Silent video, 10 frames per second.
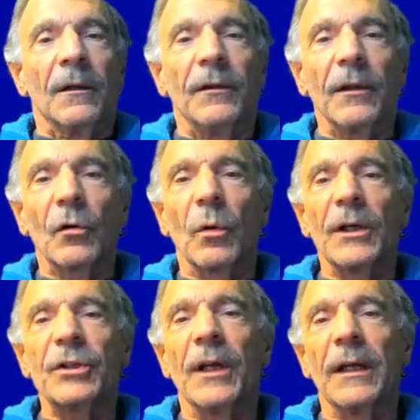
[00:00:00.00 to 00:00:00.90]
The other
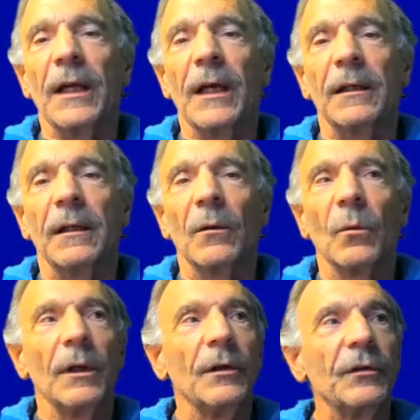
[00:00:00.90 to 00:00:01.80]
question I get
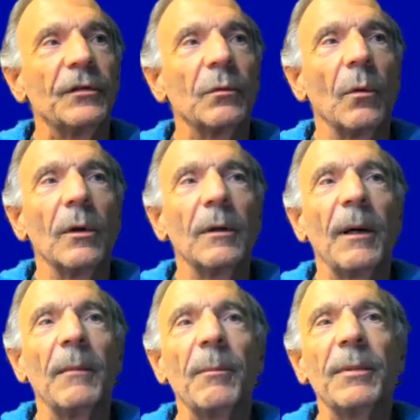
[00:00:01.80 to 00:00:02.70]
was, well, what
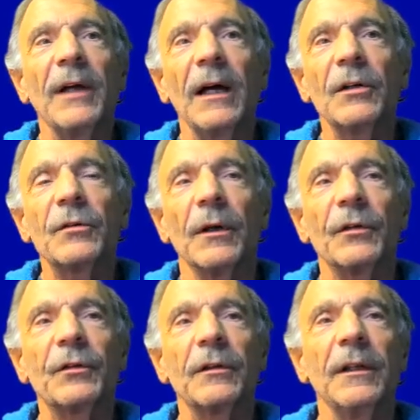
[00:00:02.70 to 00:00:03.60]
about my
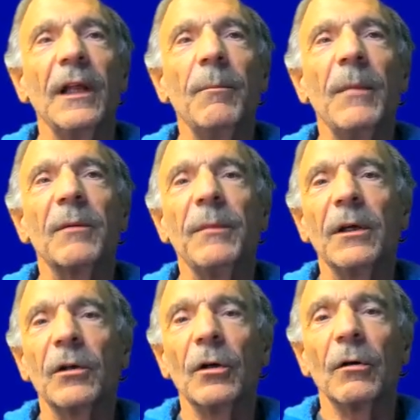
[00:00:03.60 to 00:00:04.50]
podiatrist? Can they make
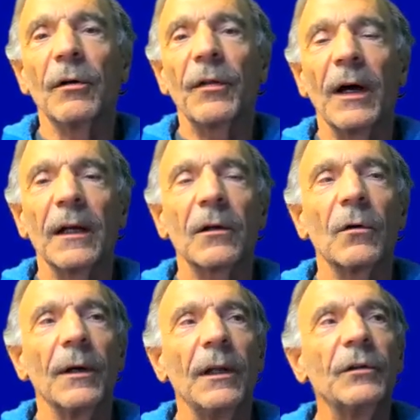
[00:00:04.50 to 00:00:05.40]
me a good orthotic
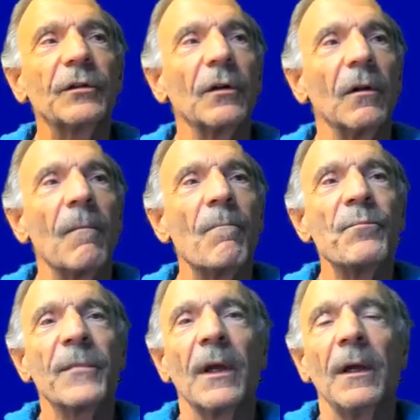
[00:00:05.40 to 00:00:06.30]
or an insole?
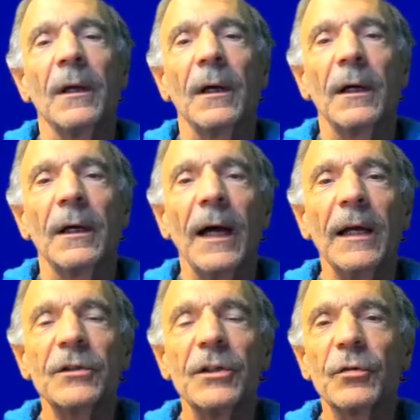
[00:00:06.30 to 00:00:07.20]
I
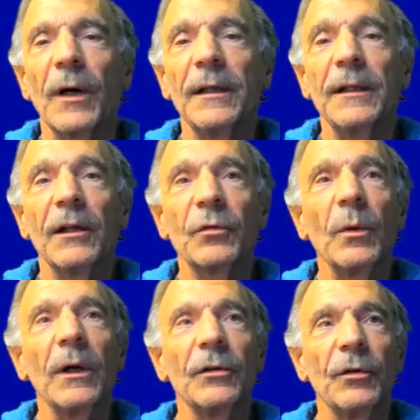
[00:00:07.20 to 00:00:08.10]
actually tried that as
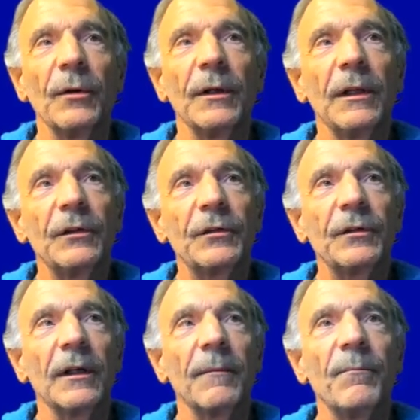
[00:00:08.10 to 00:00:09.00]
well during this
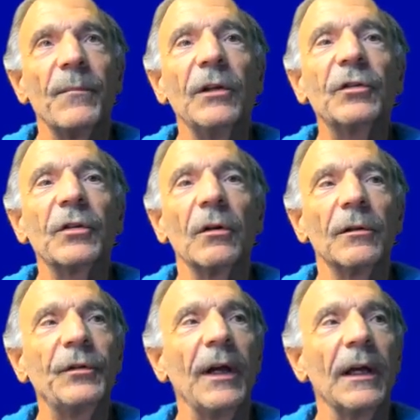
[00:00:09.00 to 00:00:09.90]

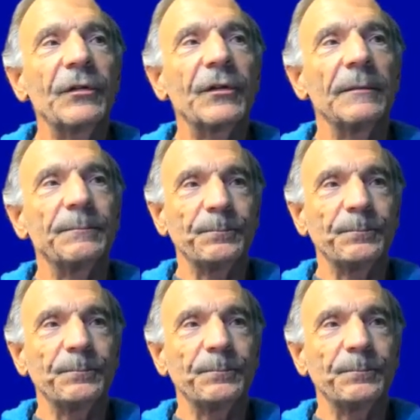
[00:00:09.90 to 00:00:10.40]
insole test.